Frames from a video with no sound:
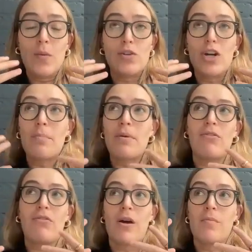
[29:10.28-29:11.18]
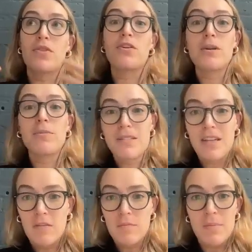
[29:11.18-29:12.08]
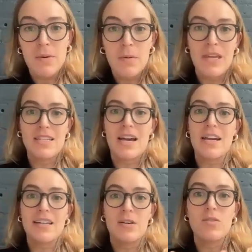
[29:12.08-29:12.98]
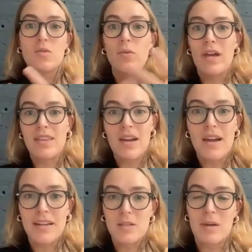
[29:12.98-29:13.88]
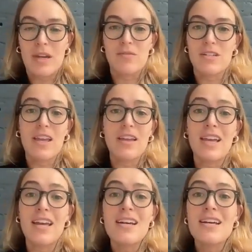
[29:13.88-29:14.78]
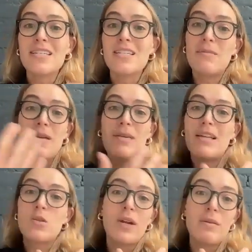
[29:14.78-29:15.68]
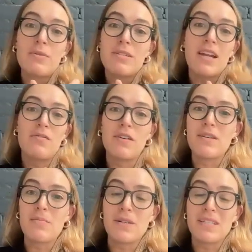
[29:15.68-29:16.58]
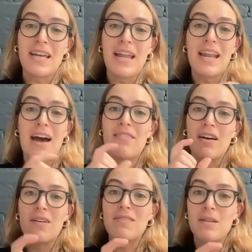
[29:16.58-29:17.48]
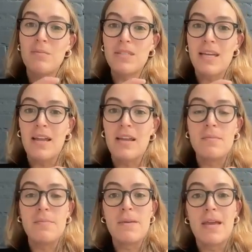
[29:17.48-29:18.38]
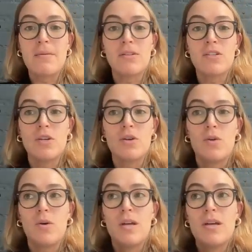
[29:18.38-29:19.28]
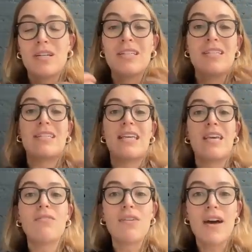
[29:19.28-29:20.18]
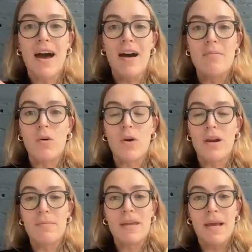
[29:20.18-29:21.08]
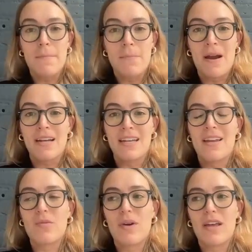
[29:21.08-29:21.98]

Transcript: drop it from 30% of people being diagnosed with unexplained infertility to maybe 20% or 15%, and have that 15% be able to conceive or become pregnant